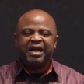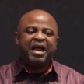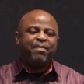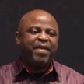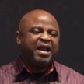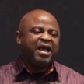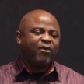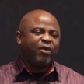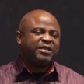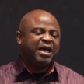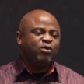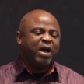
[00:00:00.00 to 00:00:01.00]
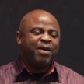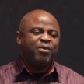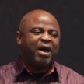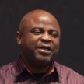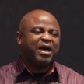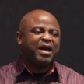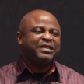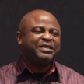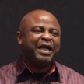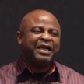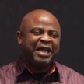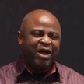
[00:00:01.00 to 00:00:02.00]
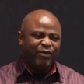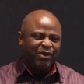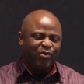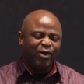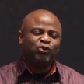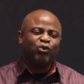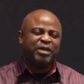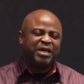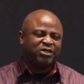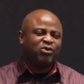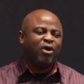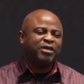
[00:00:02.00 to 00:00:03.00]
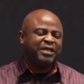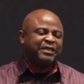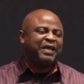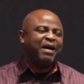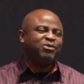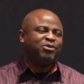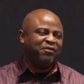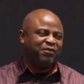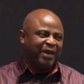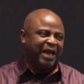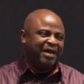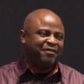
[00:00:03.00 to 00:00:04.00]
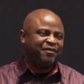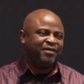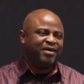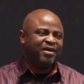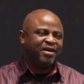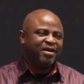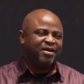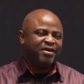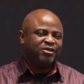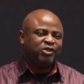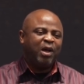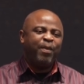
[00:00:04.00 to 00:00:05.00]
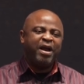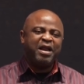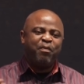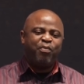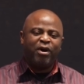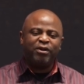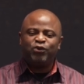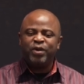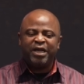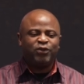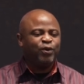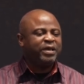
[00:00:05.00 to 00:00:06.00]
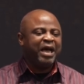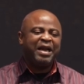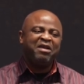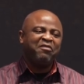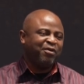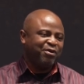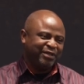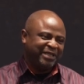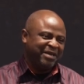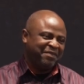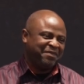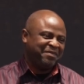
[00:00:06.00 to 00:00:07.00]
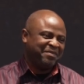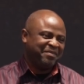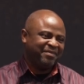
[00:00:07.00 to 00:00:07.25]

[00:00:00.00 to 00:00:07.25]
There are many Christians you have not actually sat down with God to discuss the terms of your life. Somebody brought you here so you can't live for yourself.